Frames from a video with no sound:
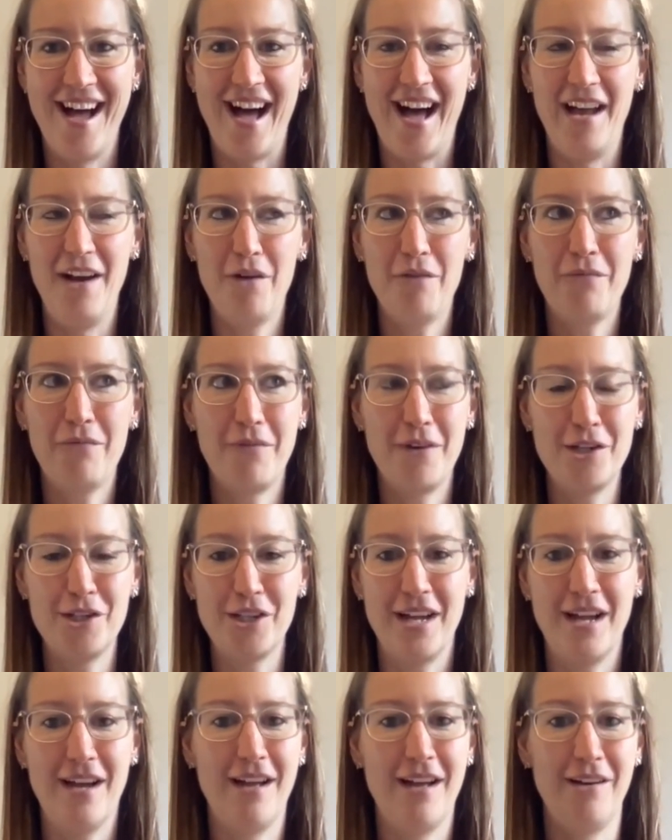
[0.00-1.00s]
I love
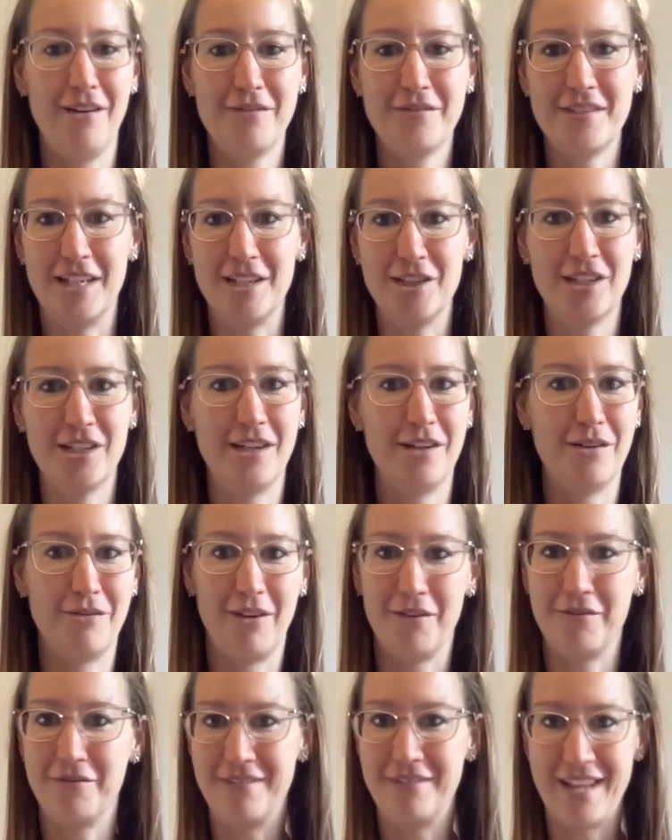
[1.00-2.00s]
fresh air, I love sunshine, I
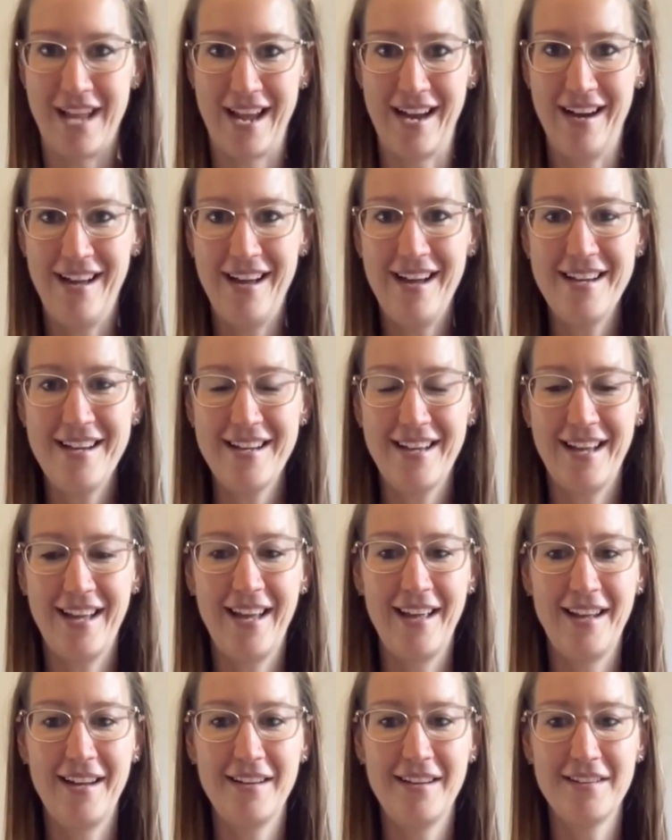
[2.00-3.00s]
love daylight,
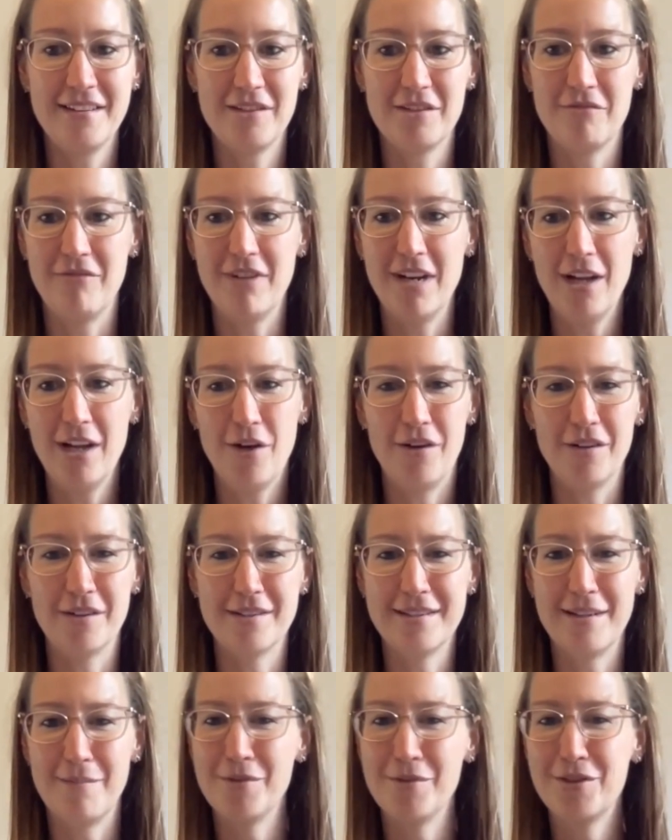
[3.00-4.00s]
and it's really
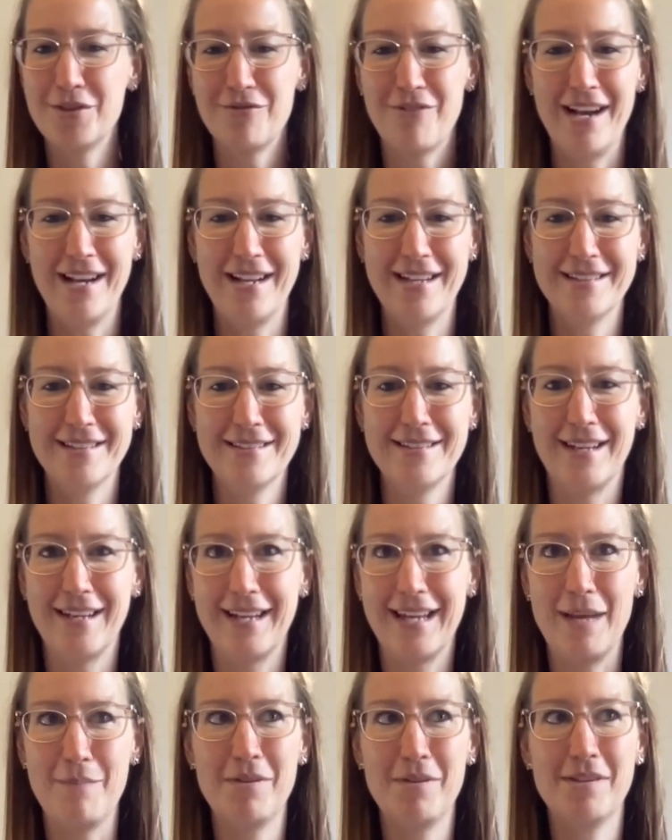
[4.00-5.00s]
odd. Some Australians are
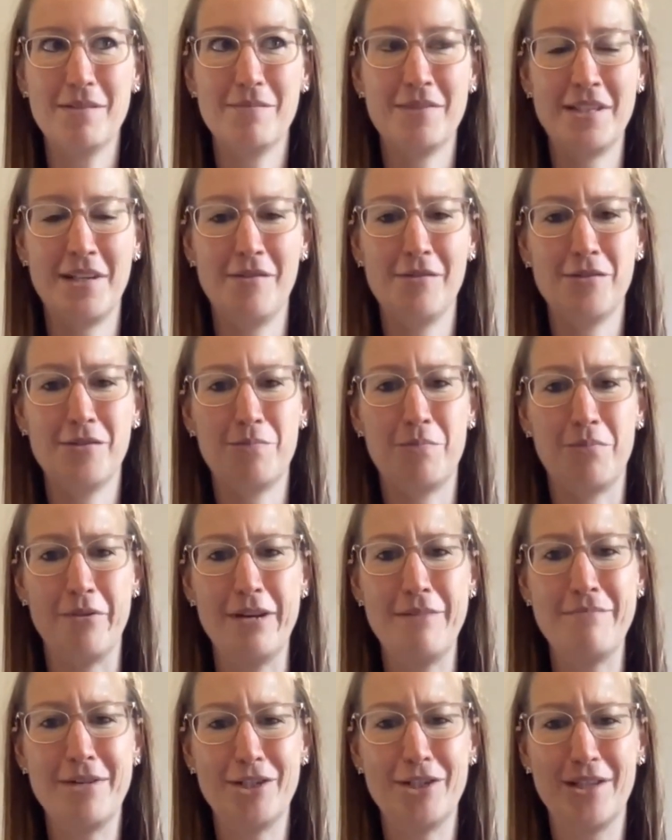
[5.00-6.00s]
keeping themselves
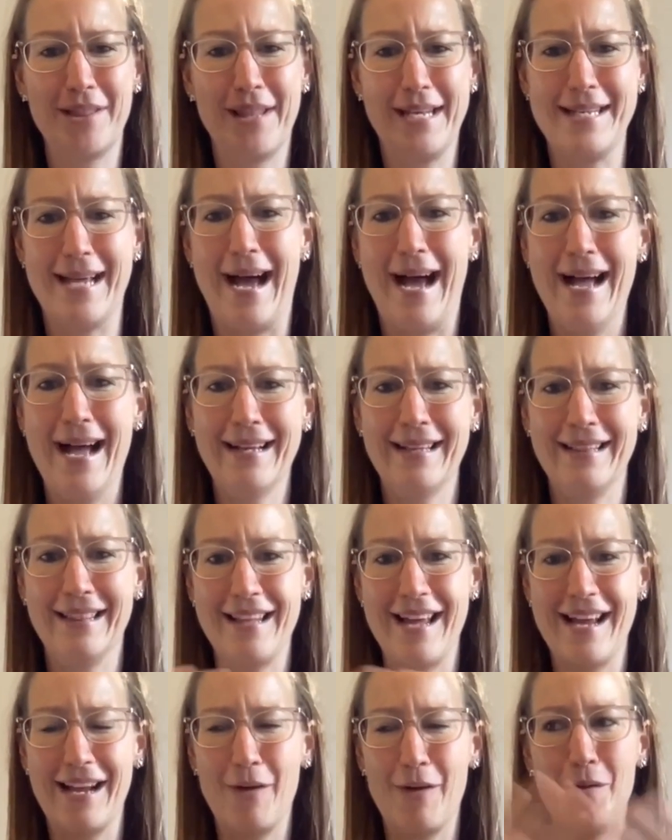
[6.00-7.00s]
pretty much in the dark, and
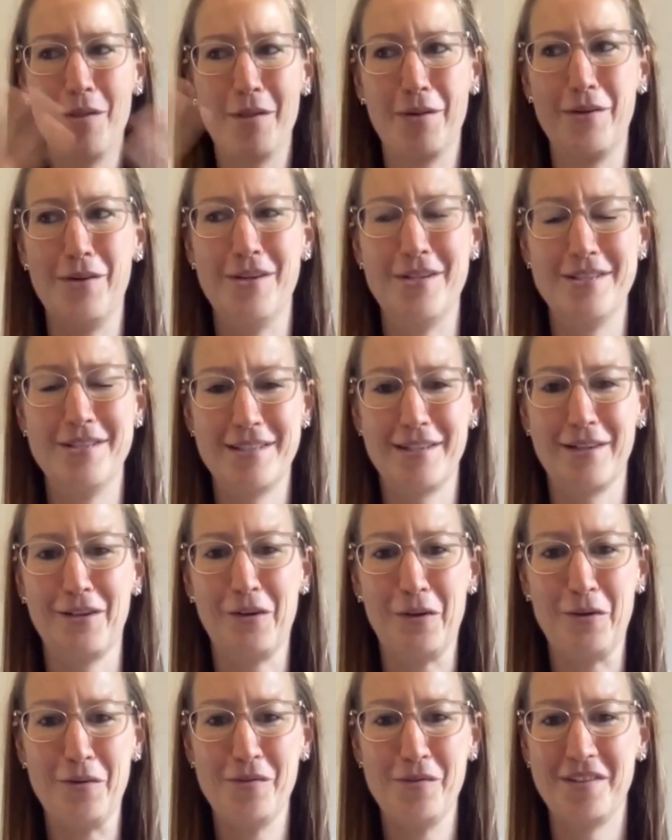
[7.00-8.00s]
like all the curtains are
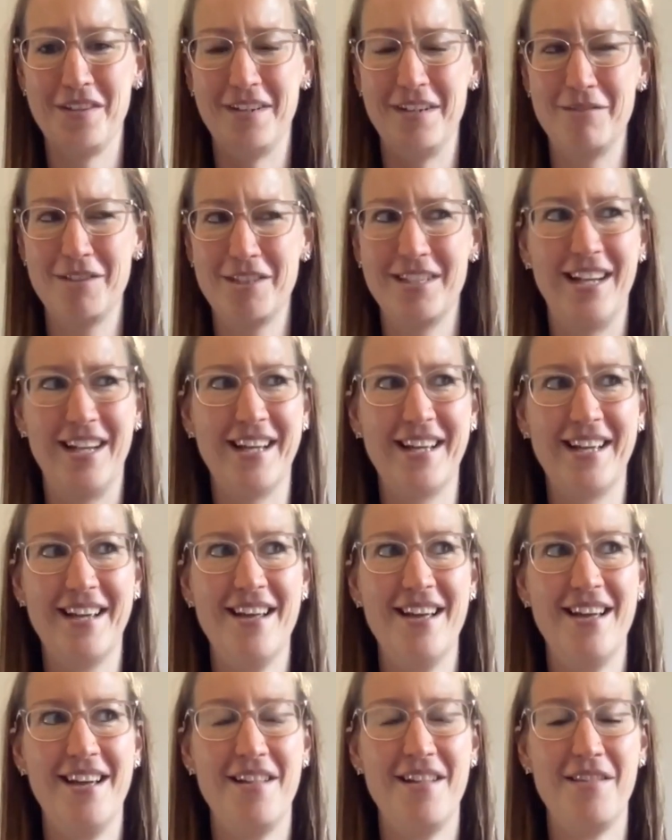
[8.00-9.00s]
closed, and I'm just like,
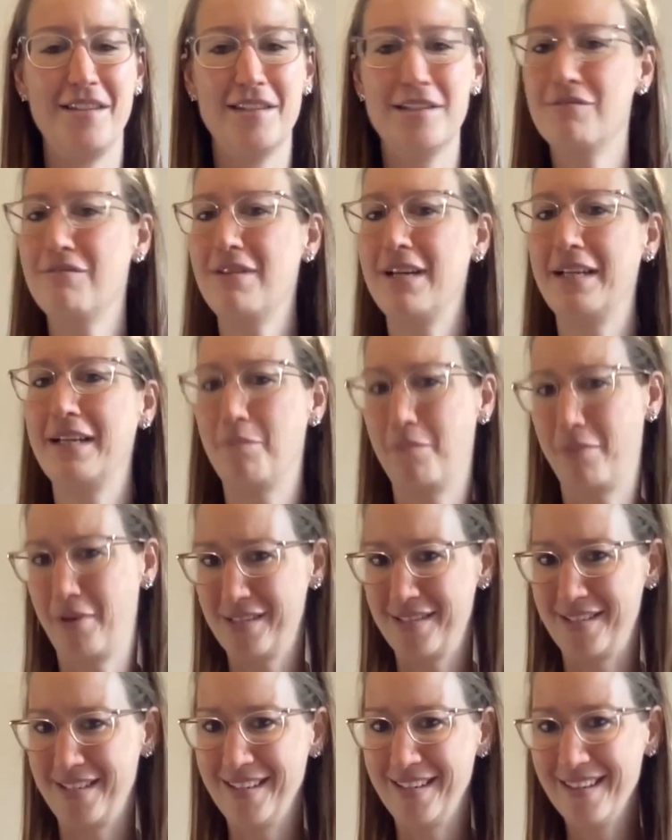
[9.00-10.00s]
this is really
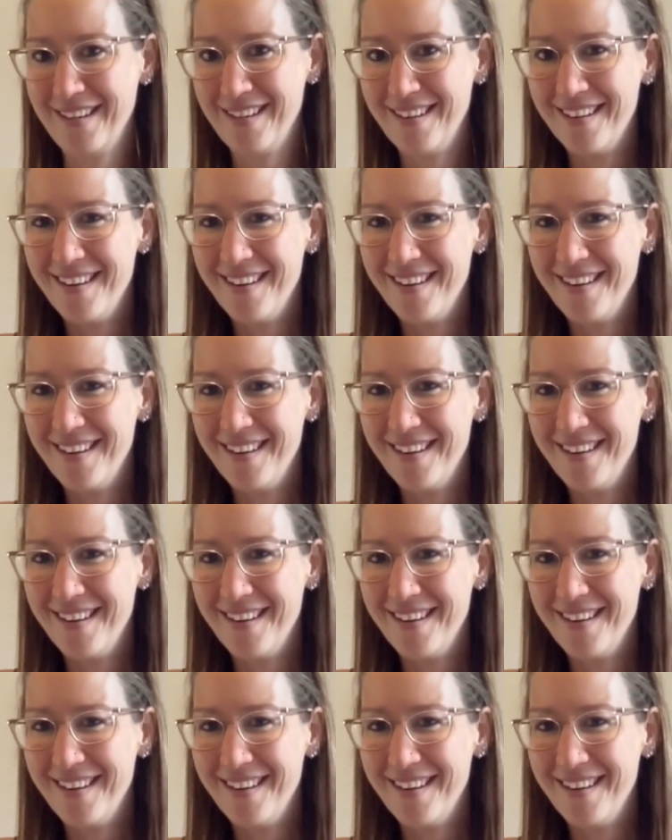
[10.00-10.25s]
depressing.